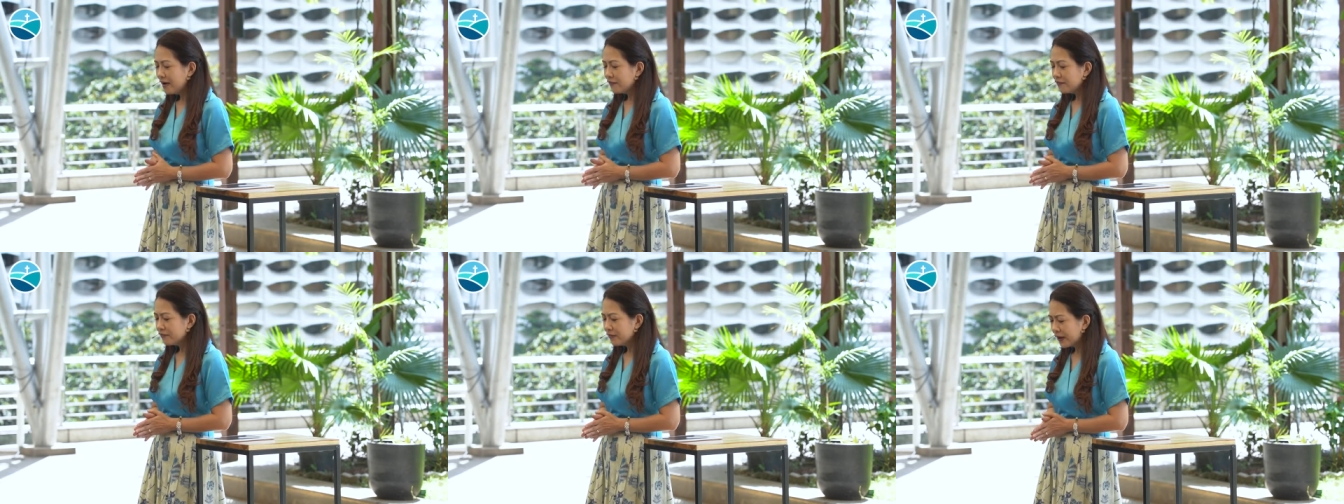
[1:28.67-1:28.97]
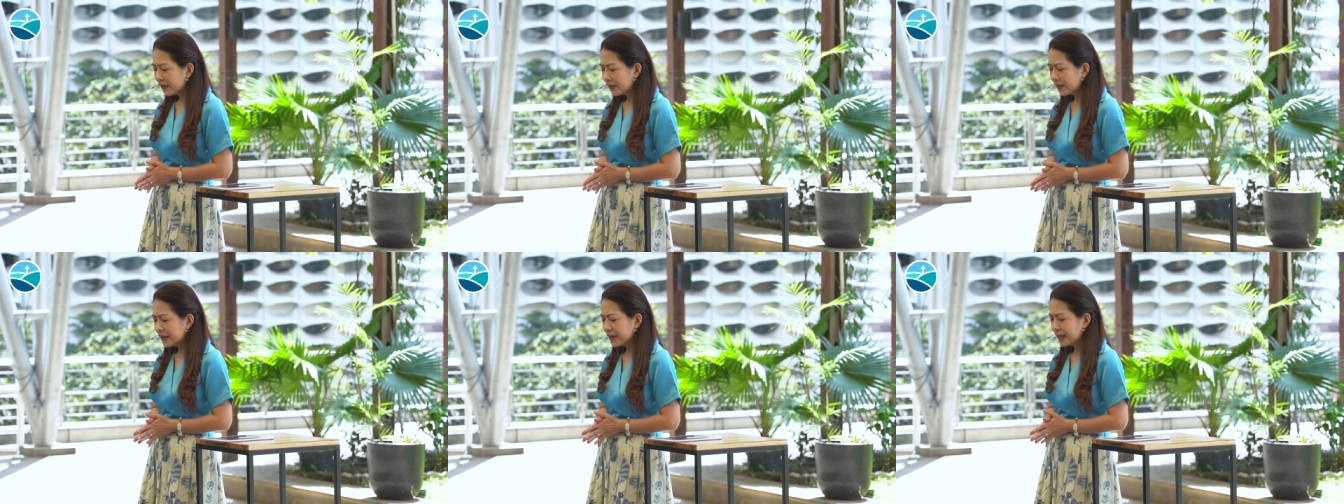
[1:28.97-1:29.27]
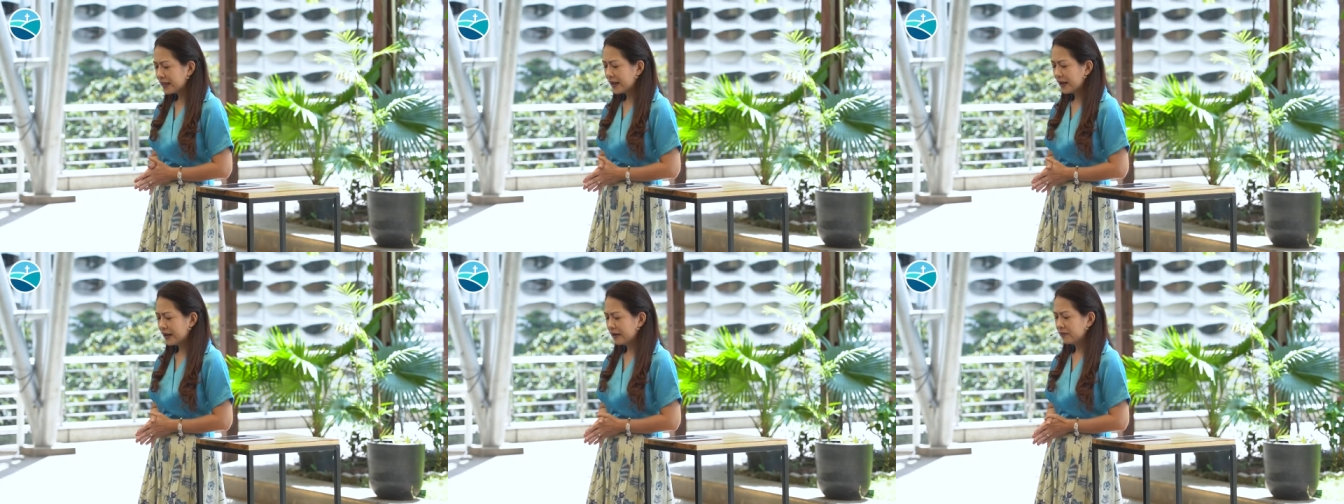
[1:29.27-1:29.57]
father
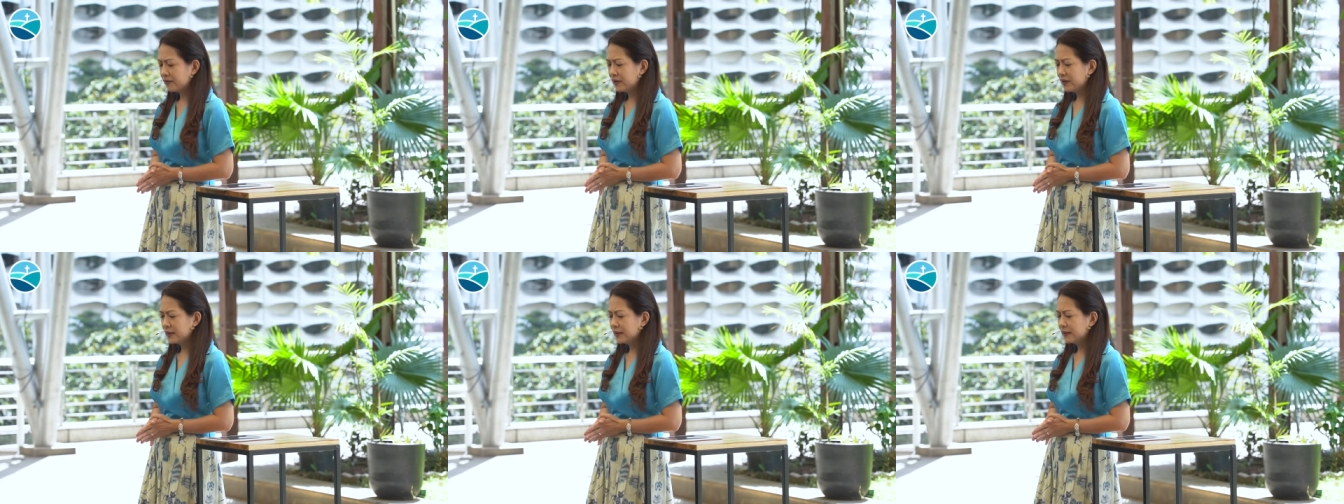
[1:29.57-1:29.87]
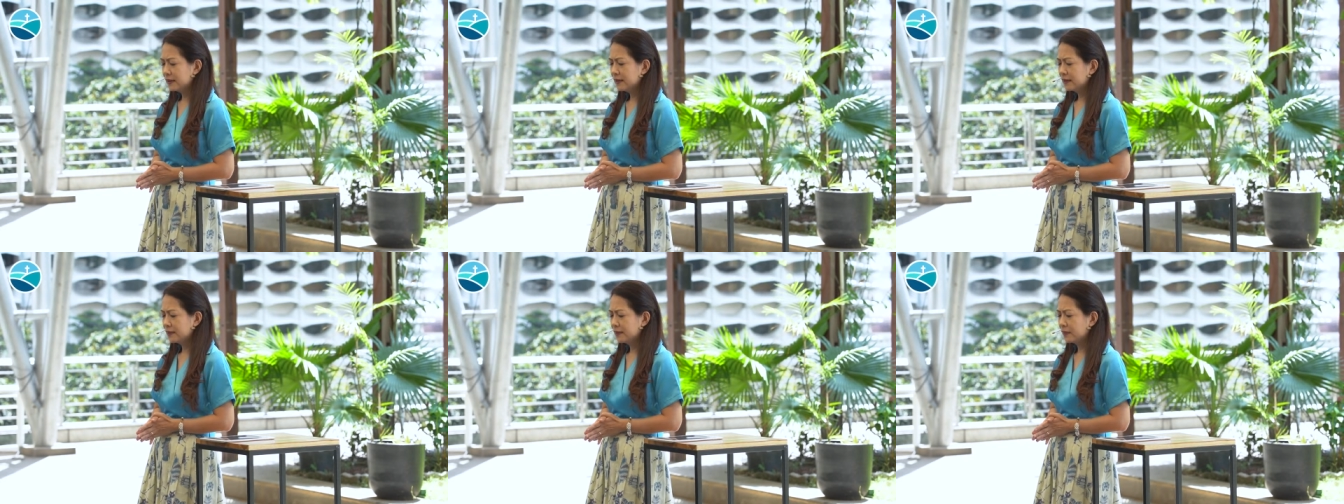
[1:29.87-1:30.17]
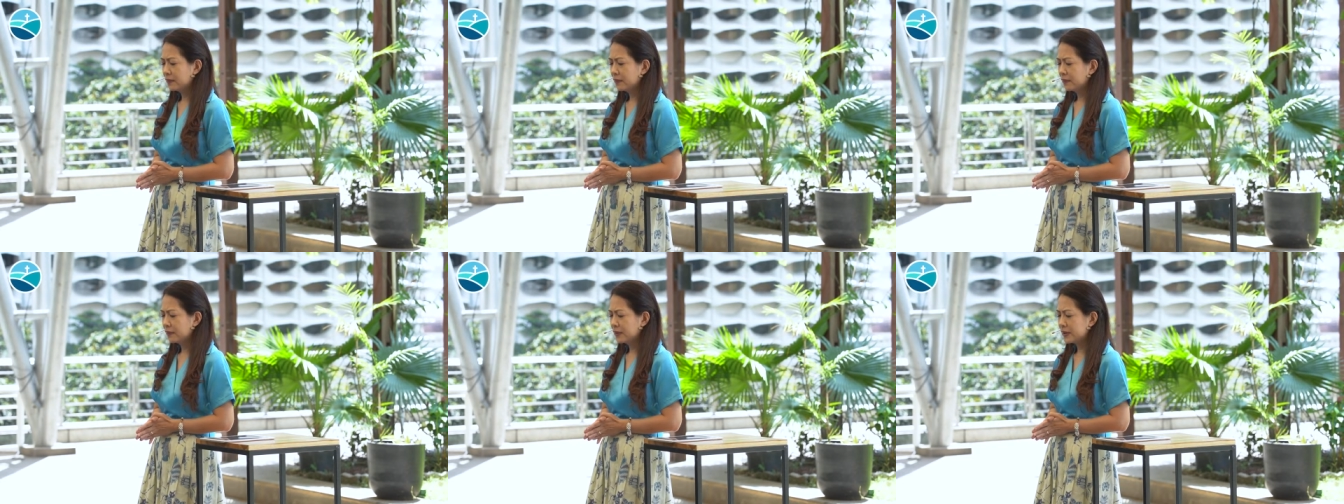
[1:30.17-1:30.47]
in heaven
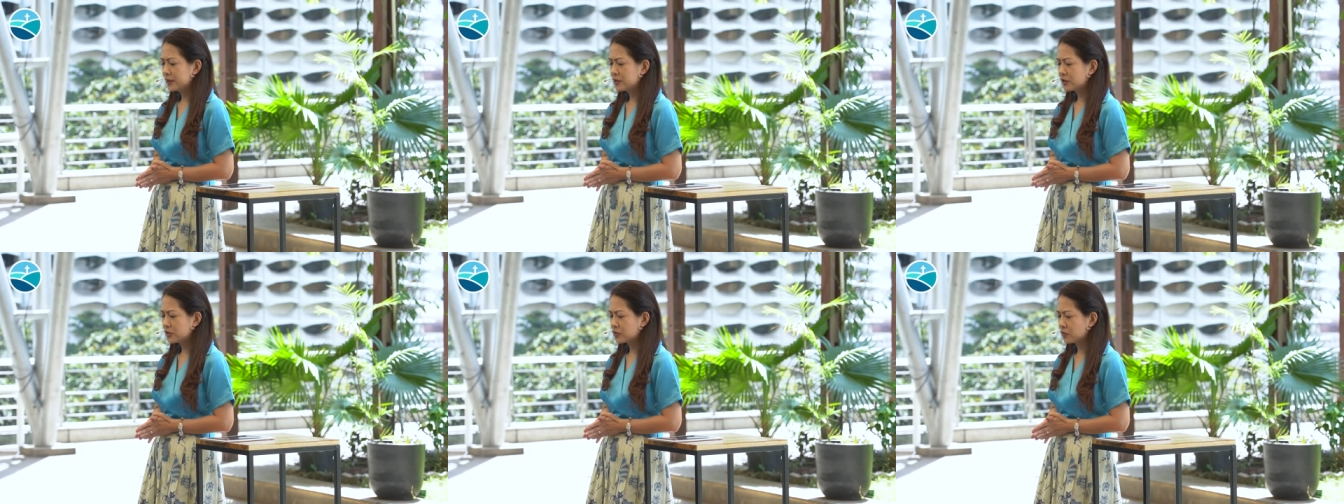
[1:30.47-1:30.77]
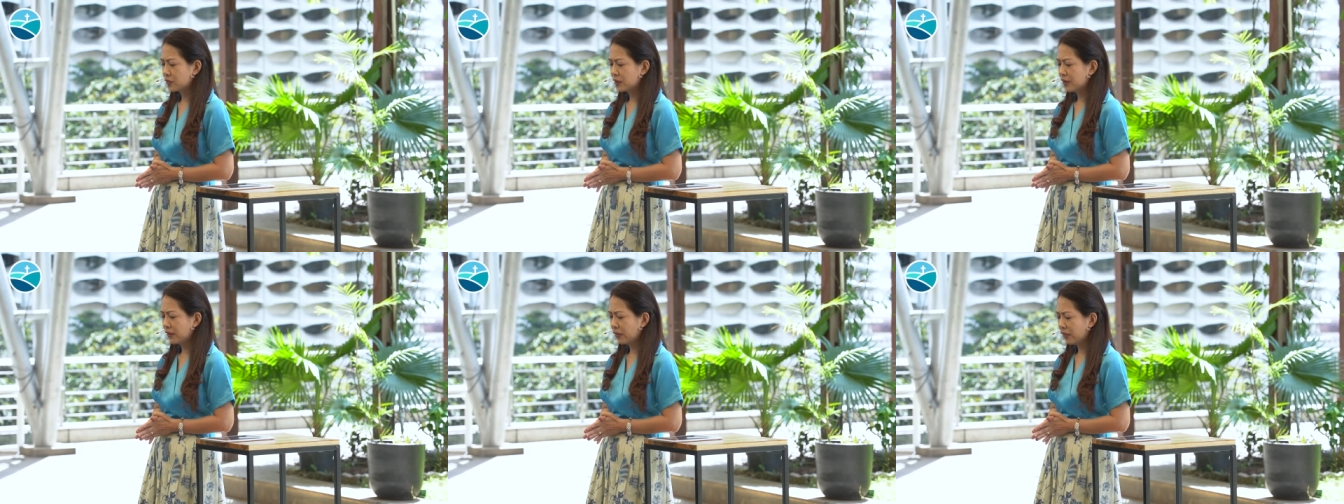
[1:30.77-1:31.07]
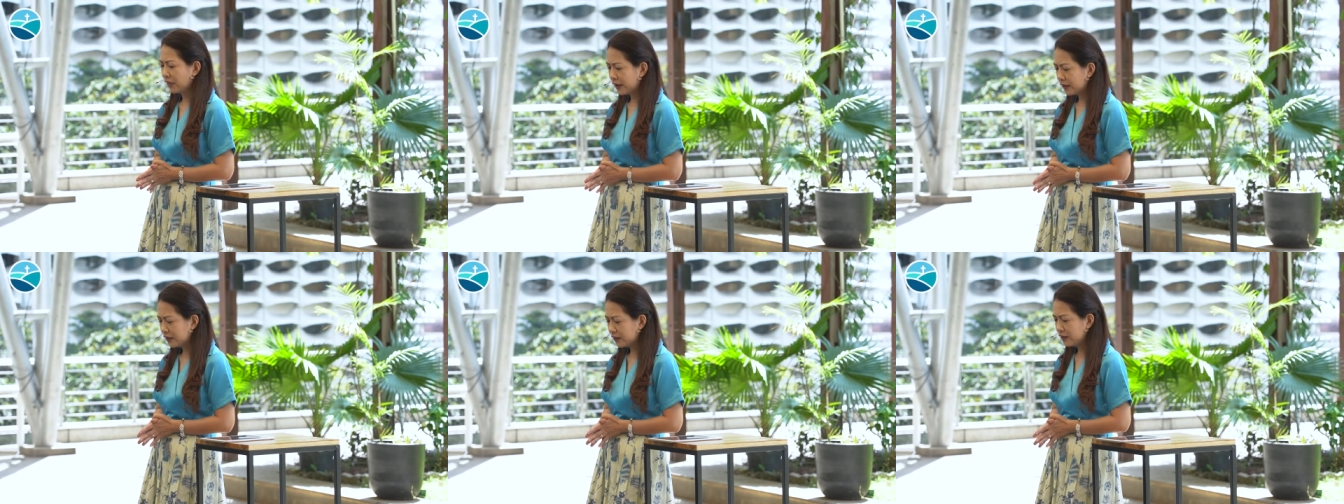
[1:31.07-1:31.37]
we just want to
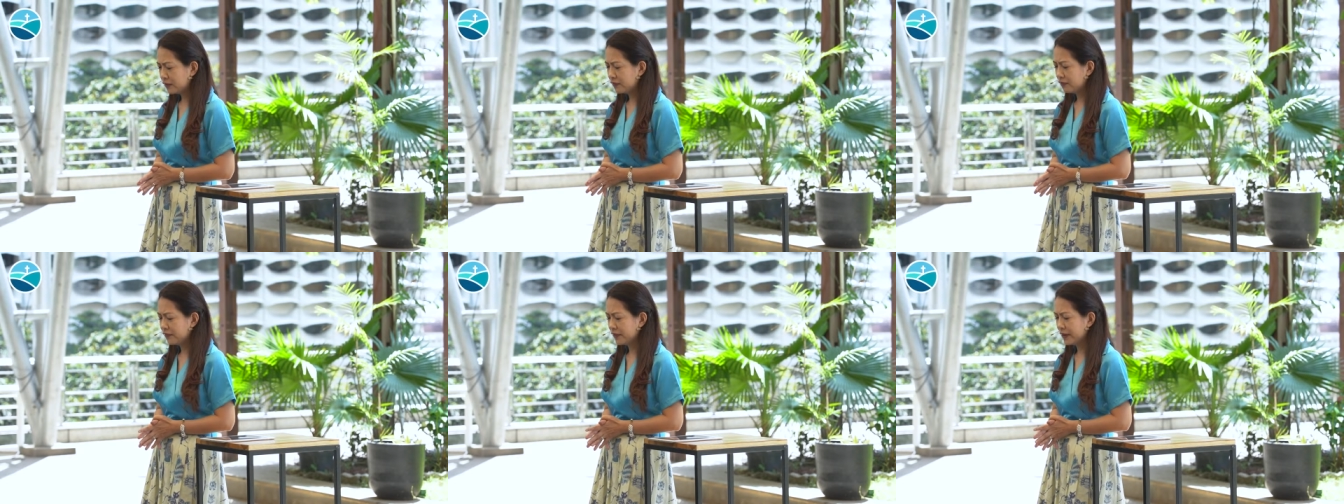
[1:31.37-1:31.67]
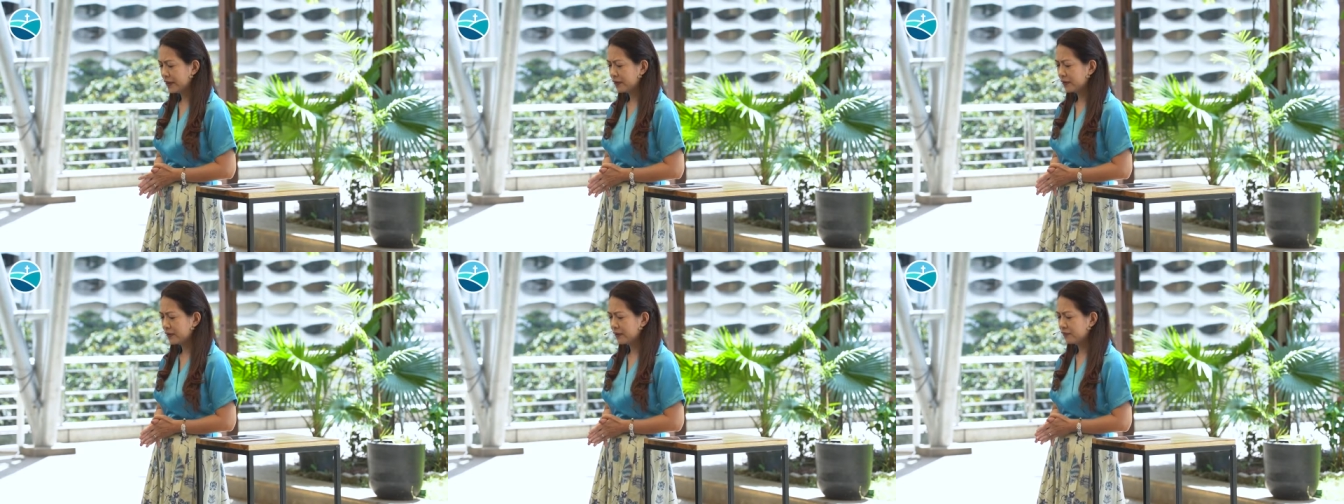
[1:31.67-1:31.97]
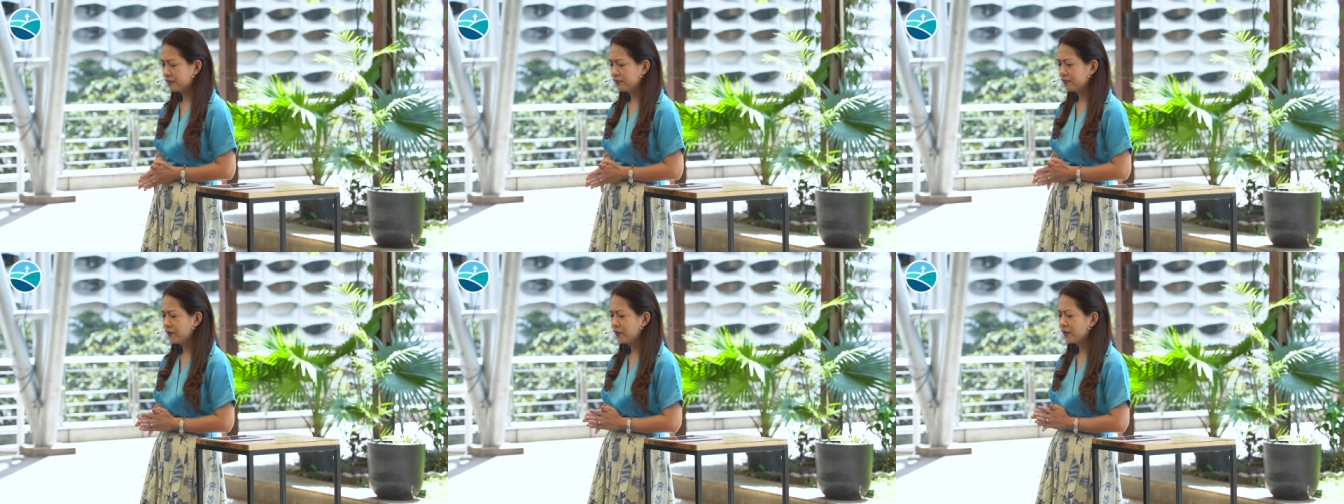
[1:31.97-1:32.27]
thank you
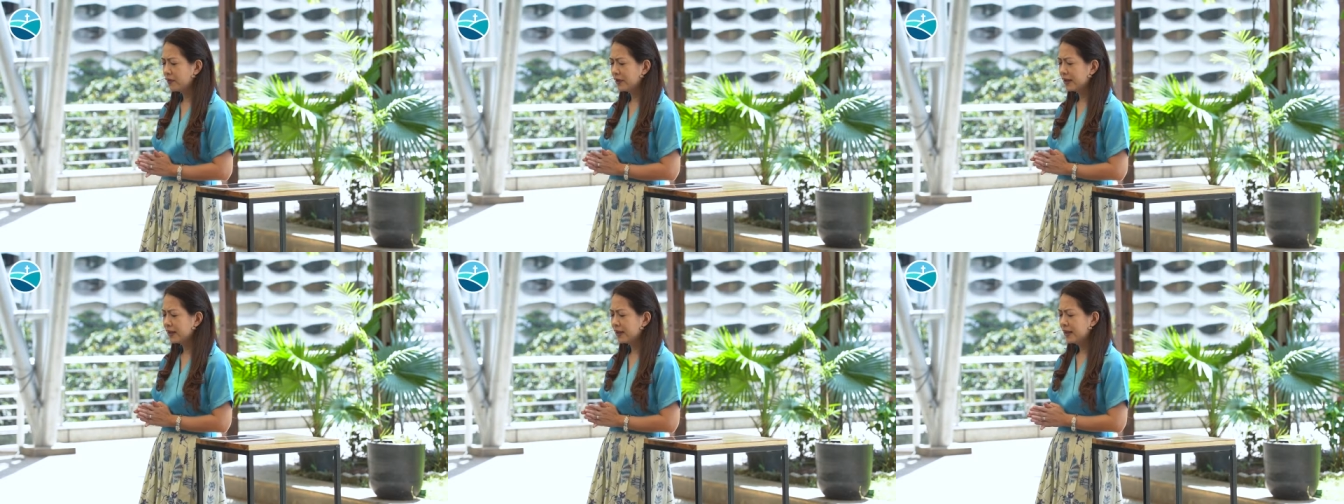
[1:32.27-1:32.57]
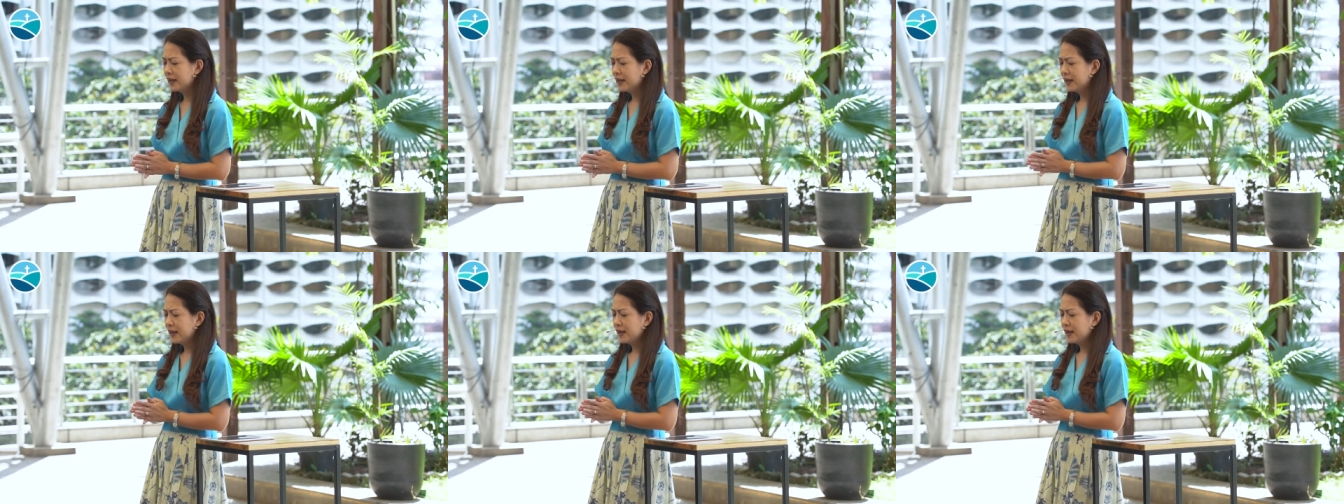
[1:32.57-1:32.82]
father for